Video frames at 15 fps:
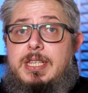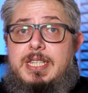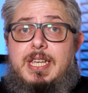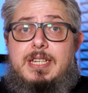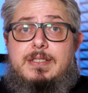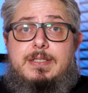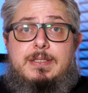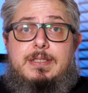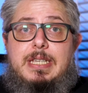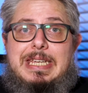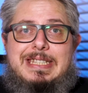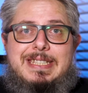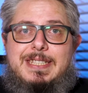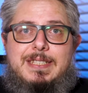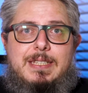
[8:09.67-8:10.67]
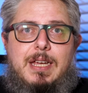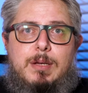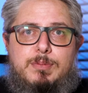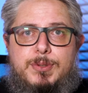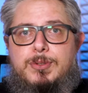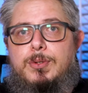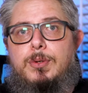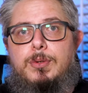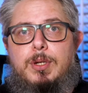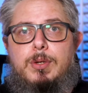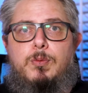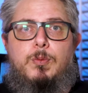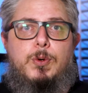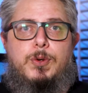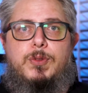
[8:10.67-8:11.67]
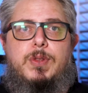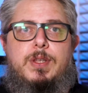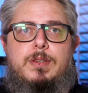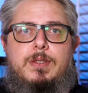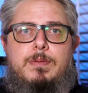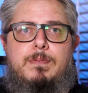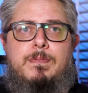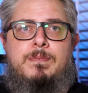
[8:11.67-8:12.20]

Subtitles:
yes, it's absolutely worth it.